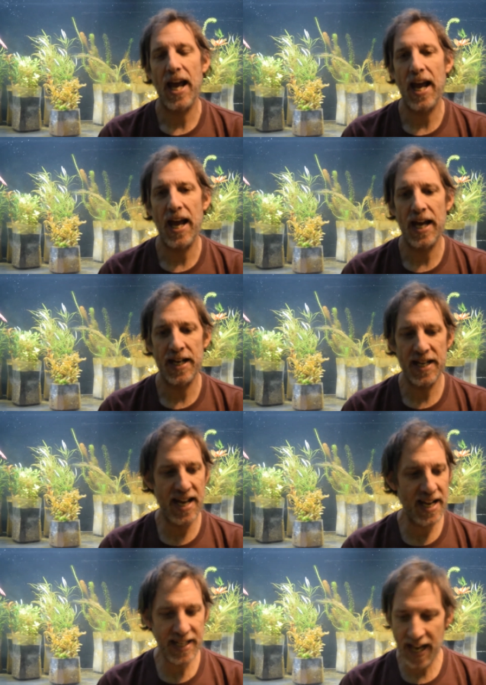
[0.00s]
and
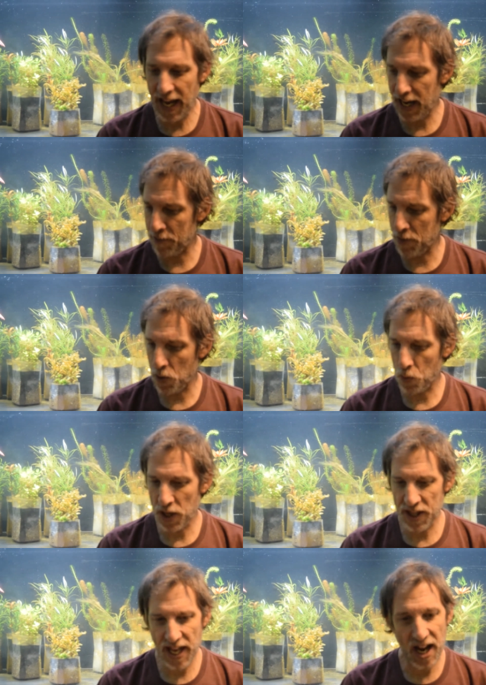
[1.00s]
it came
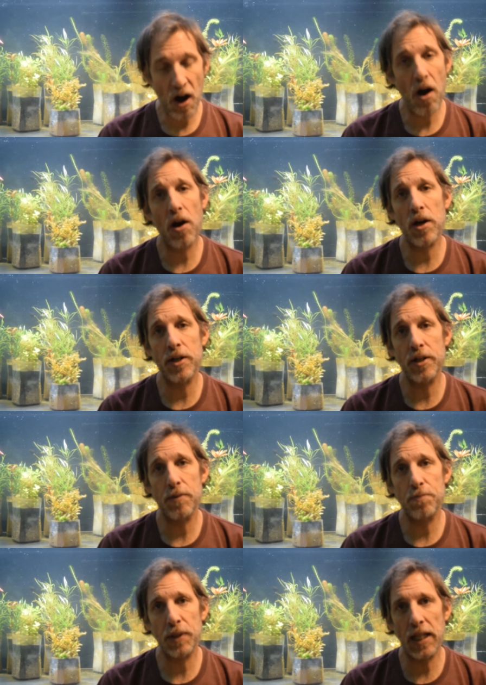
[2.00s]
with a
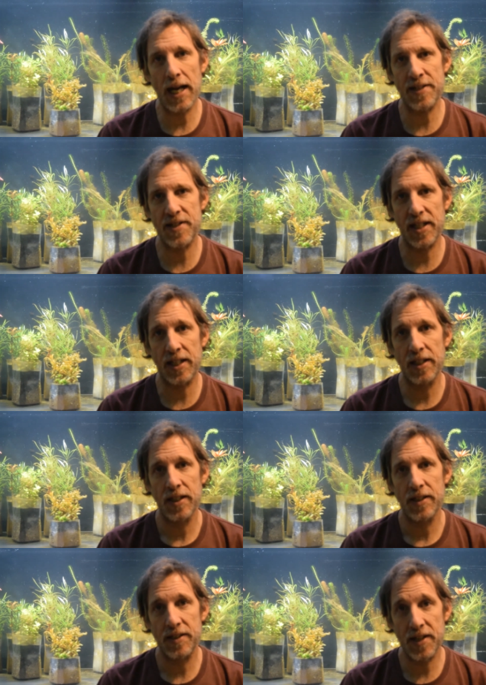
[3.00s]
hard plastic
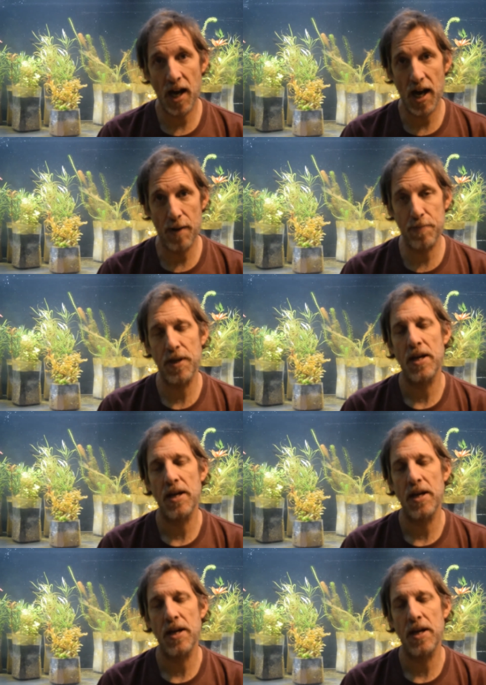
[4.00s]
top.